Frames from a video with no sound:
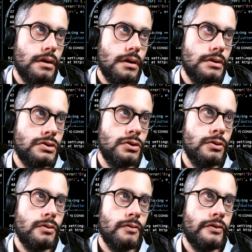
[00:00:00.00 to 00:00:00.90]
two
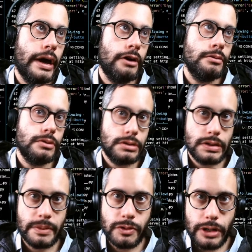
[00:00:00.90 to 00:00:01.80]
variables to
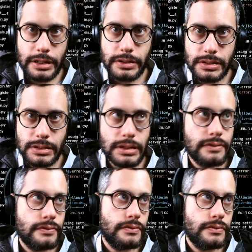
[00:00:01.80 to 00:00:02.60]
keep track of this stuff.